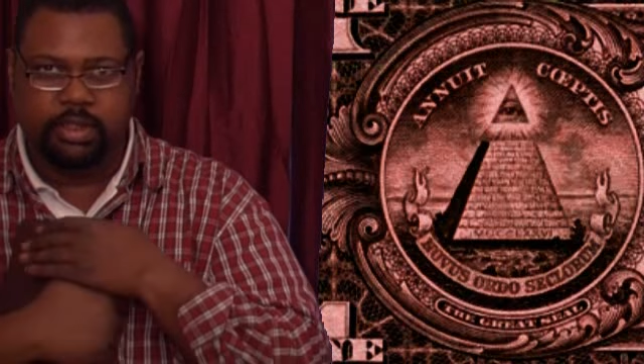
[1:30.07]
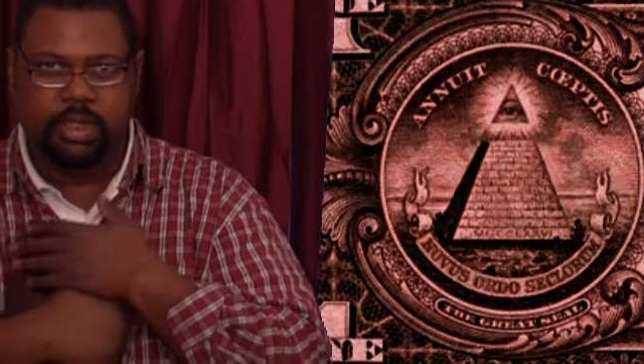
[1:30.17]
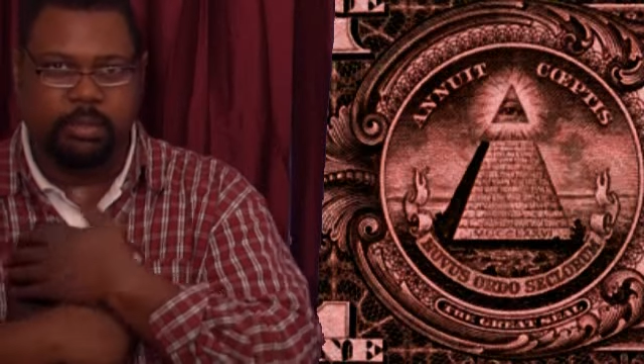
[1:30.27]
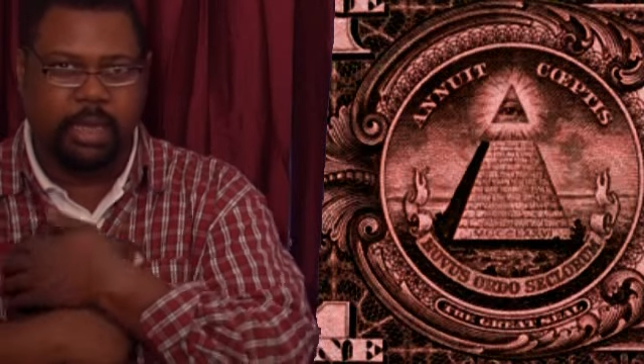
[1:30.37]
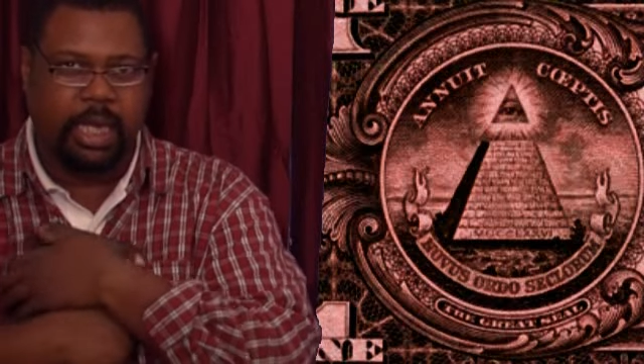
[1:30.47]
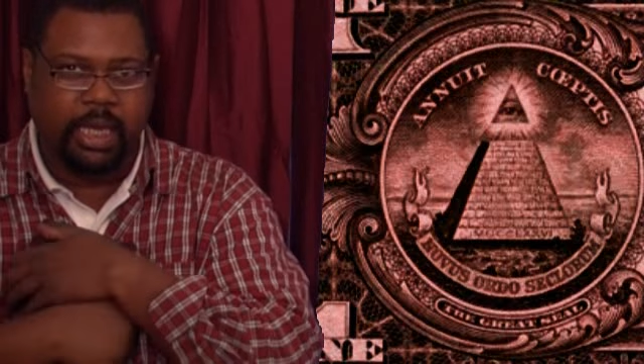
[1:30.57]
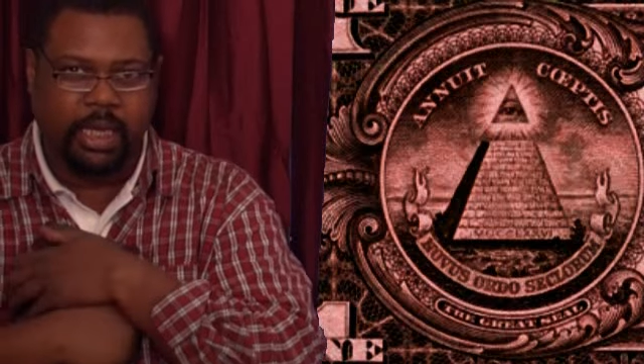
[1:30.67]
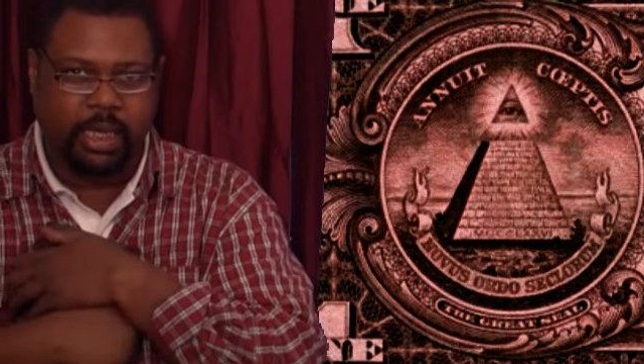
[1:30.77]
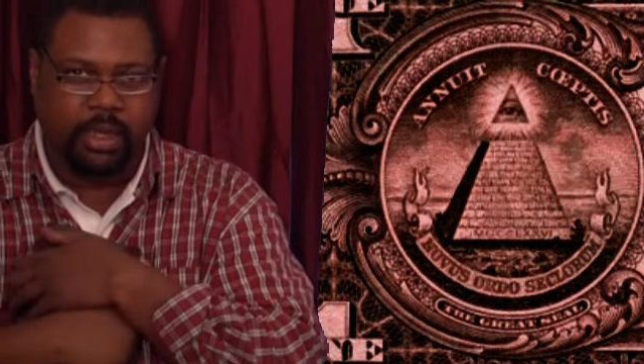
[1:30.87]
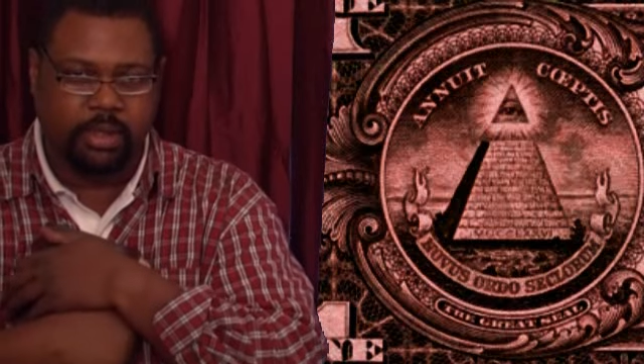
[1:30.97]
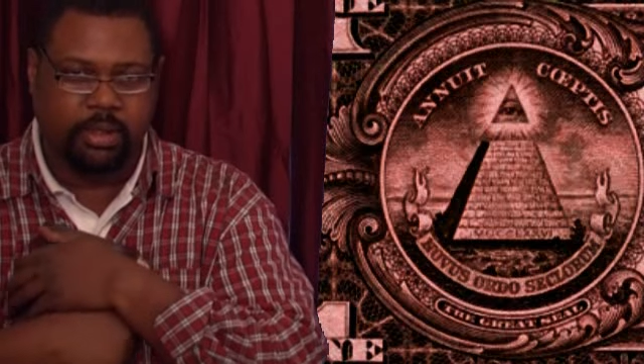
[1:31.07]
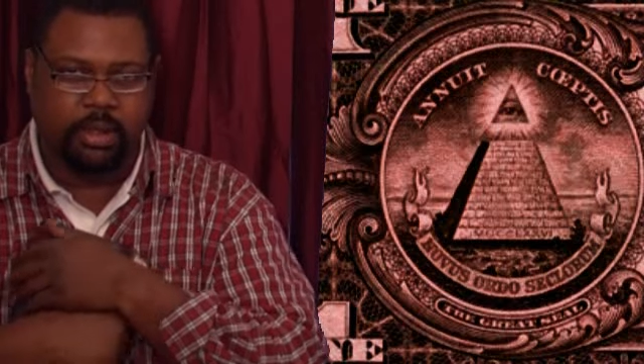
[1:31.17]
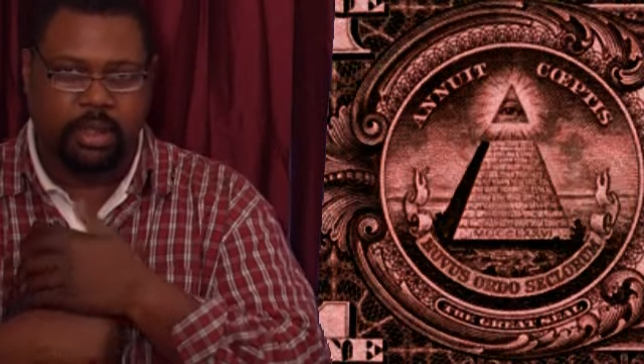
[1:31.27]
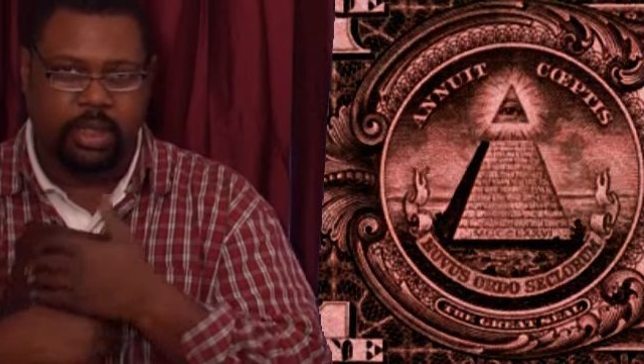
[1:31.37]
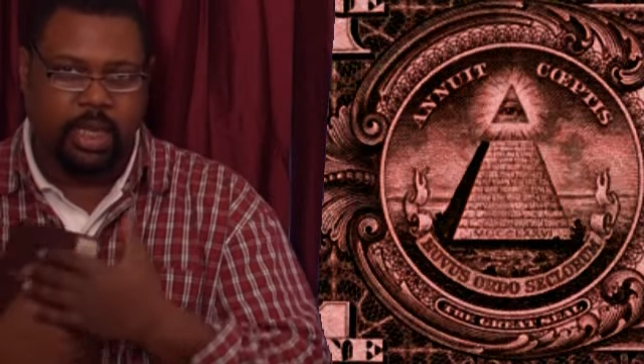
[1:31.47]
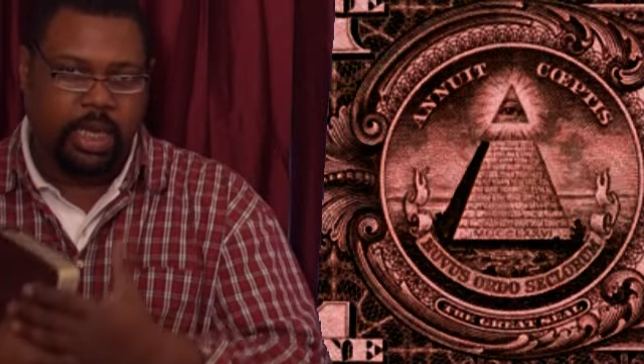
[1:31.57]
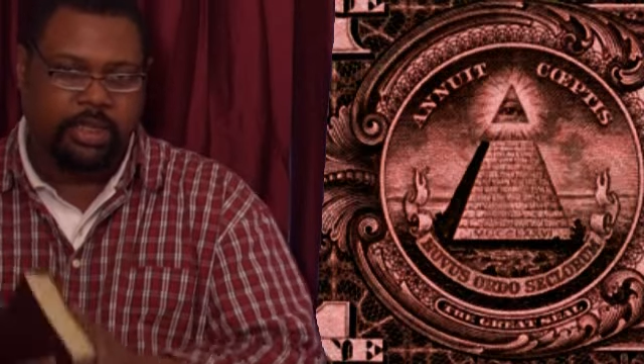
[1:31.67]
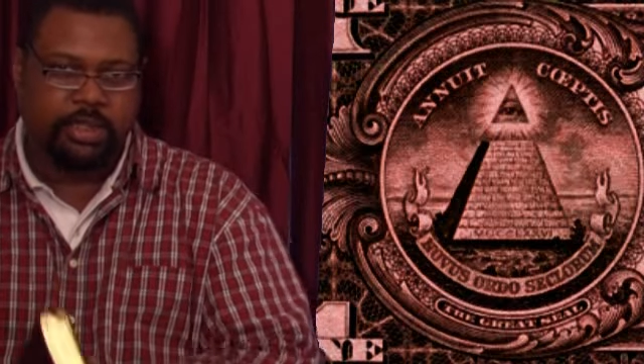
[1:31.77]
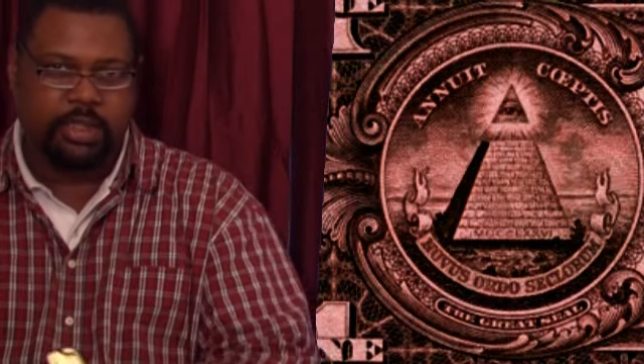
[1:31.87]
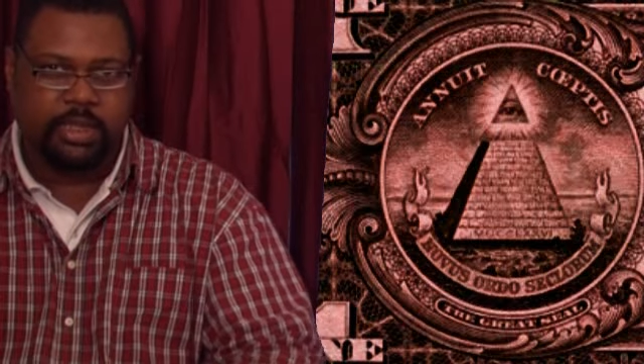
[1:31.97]
It's in my hand.
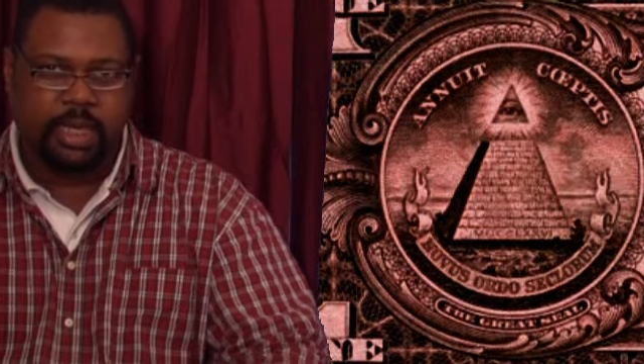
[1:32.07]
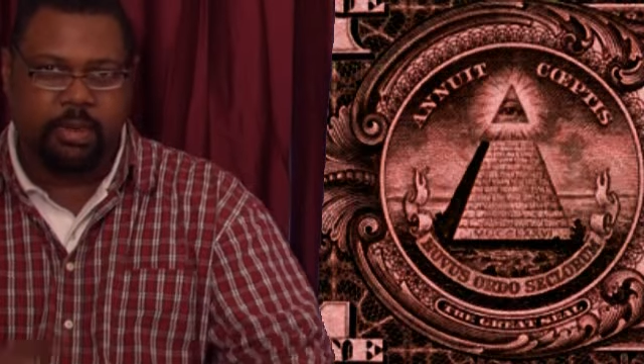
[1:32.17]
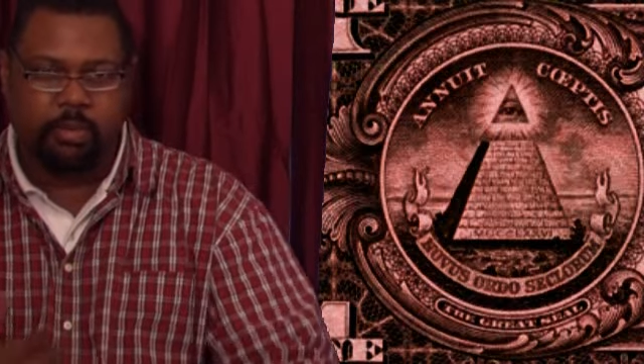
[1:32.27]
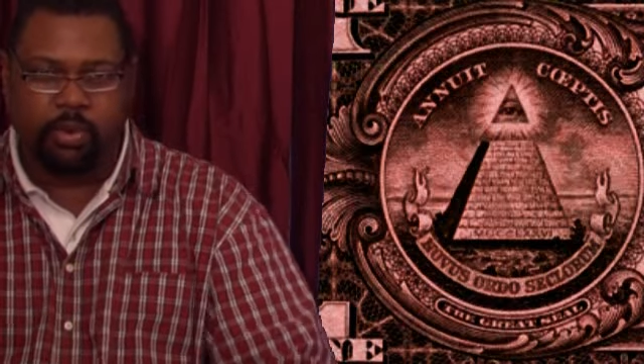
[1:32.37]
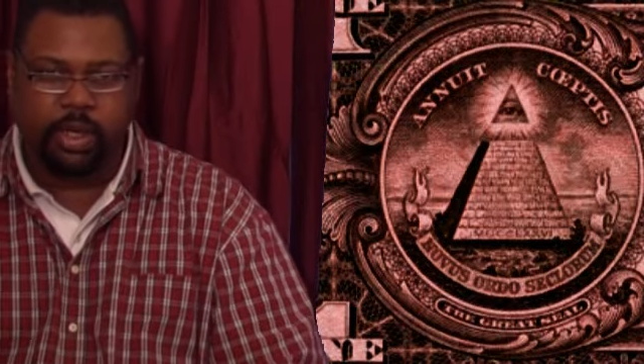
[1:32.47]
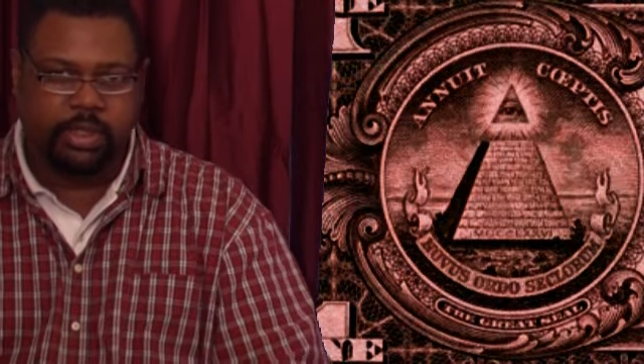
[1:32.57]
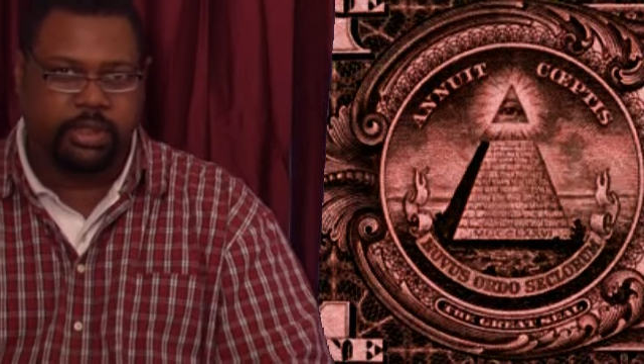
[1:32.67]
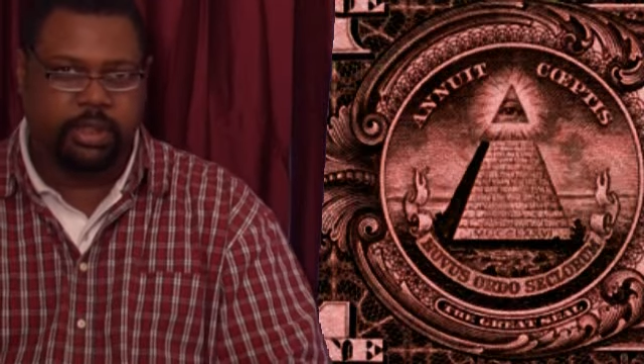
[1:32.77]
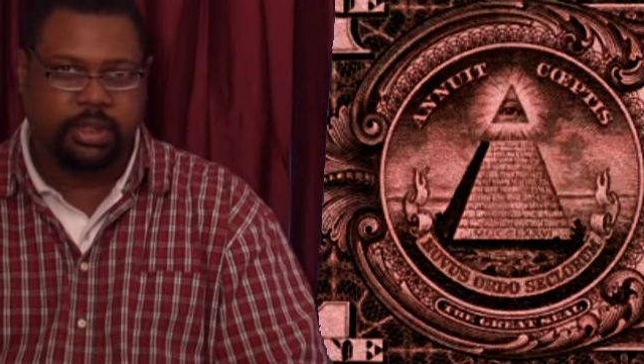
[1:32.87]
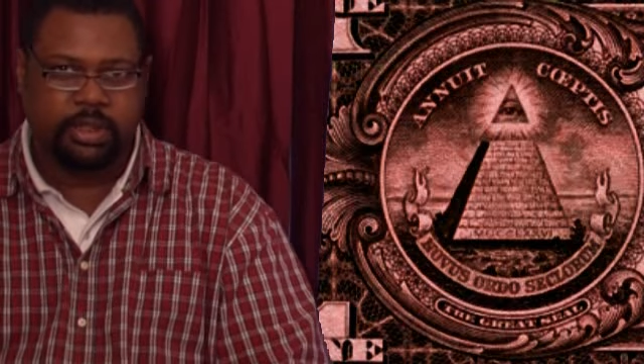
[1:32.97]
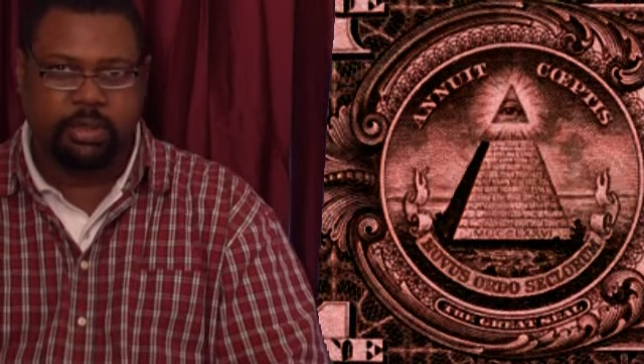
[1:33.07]
And since I embrace it,